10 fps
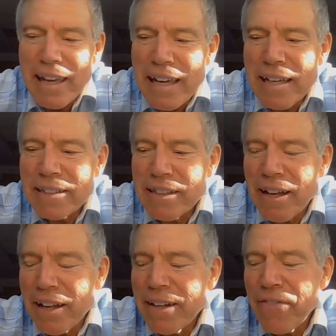is
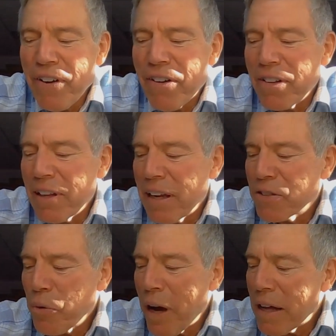a difficulty
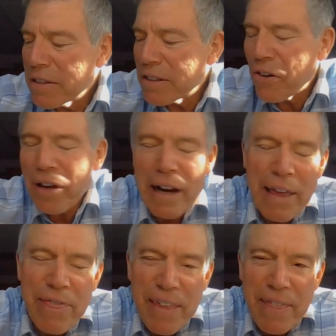as well. So, and
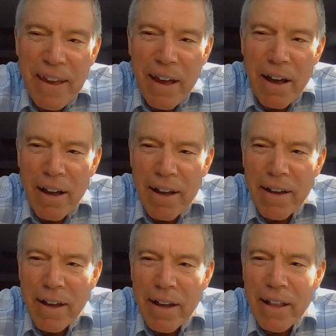I think
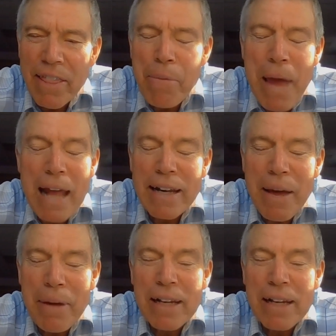the pandemic